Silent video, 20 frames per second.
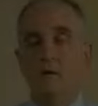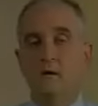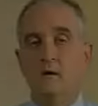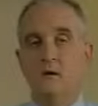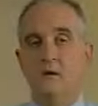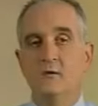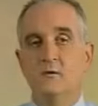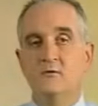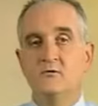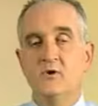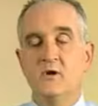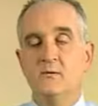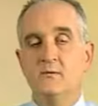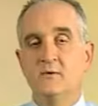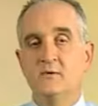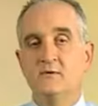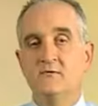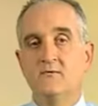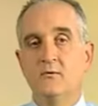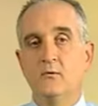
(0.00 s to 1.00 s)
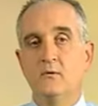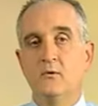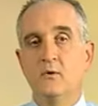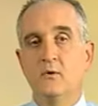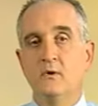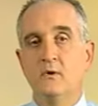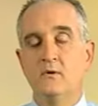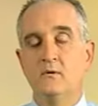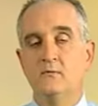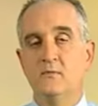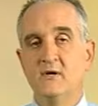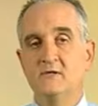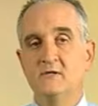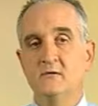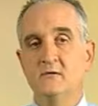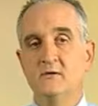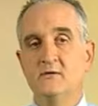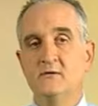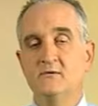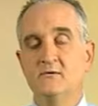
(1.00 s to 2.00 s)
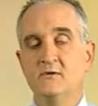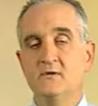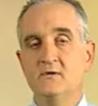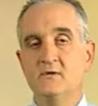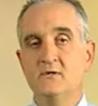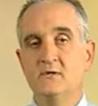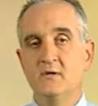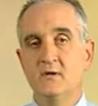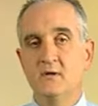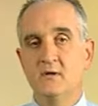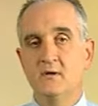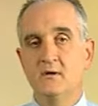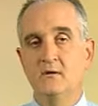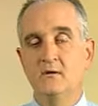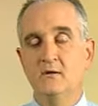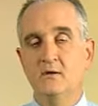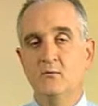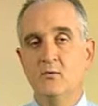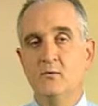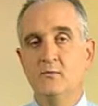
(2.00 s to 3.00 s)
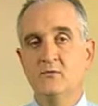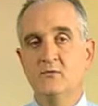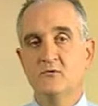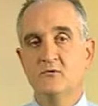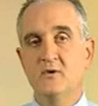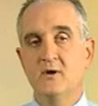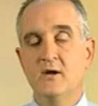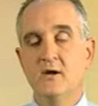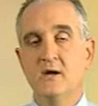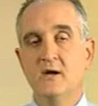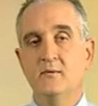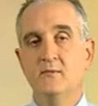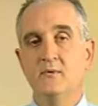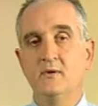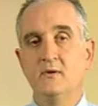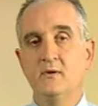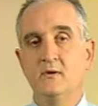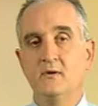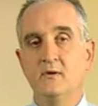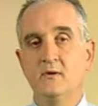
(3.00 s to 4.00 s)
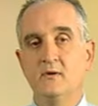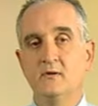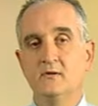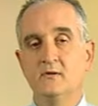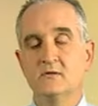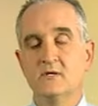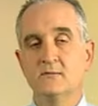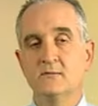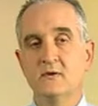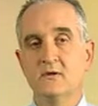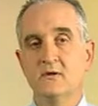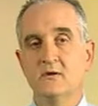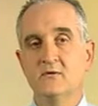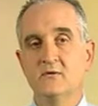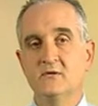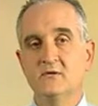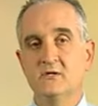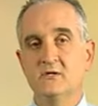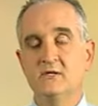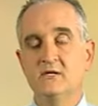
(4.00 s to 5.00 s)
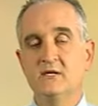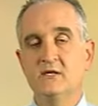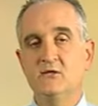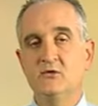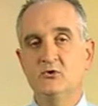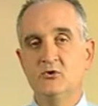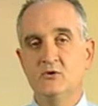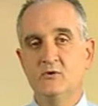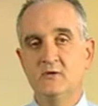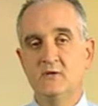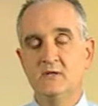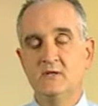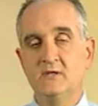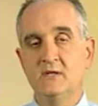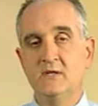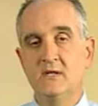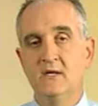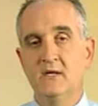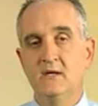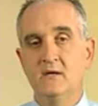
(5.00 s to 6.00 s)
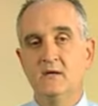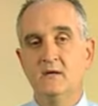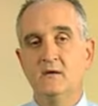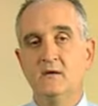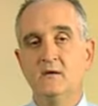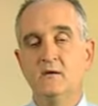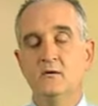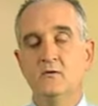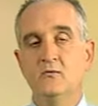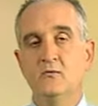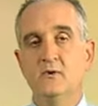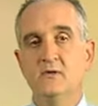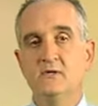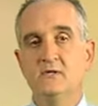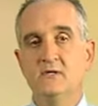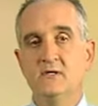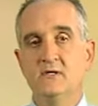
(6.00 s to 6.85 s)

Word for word: other treatments for muscle injuries uh, that we prescribe, uh, something known as a TENS unit, uh, which